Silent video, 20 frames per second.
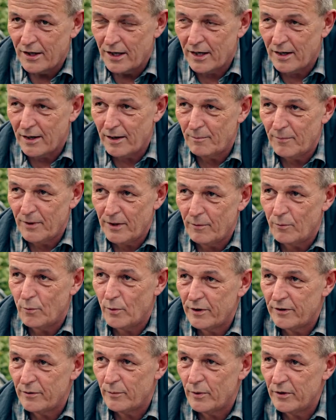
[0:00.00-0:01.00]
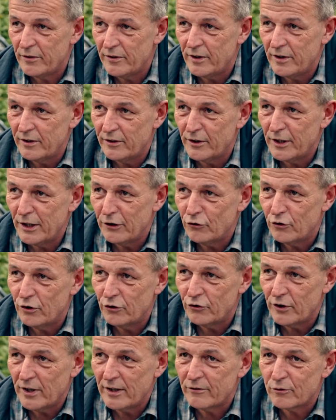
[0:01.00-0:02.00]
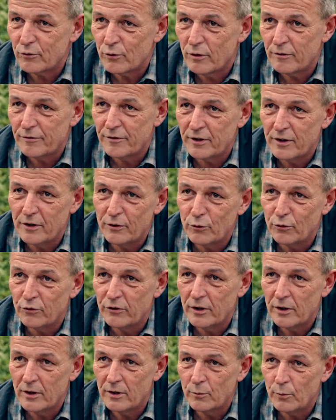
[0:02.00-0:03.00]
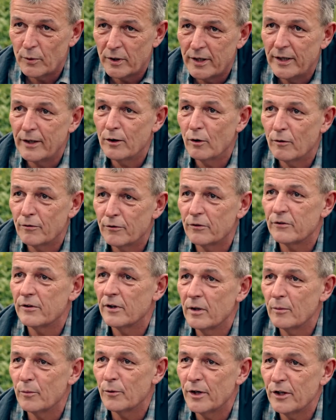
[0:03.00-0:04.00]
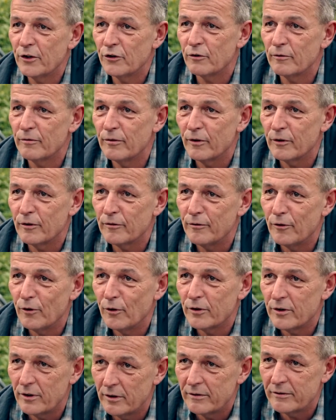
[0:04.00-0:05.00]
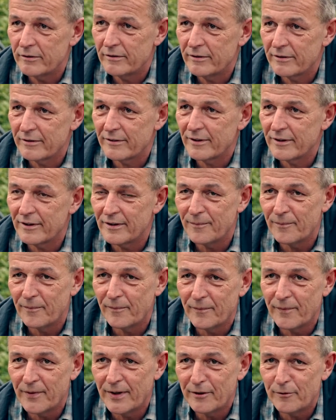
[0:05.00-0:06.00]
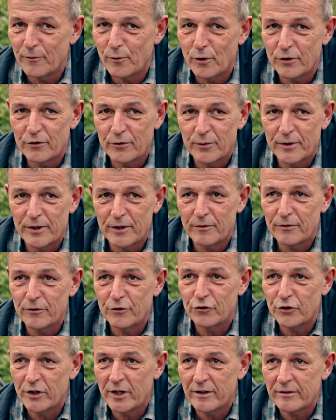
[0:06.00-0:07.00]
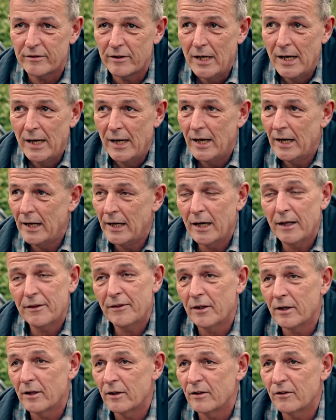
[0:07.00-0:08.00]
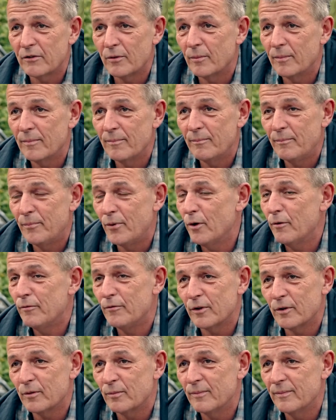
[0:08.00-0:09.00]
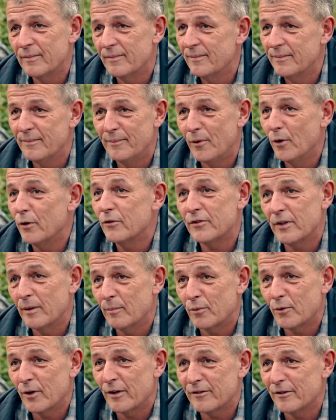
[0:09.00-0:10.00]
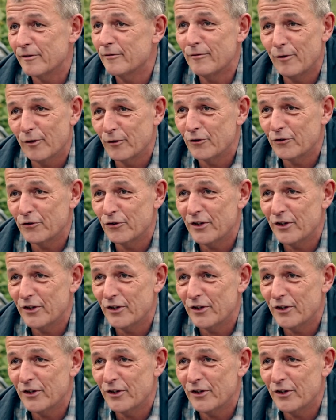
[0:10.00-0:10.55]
Yeah, I mean, with, with the International GS Trophy in New Zealand, we kicked off the celebration for the 40th um, anniversary of the GS, and I think it is a perfect birthday present for the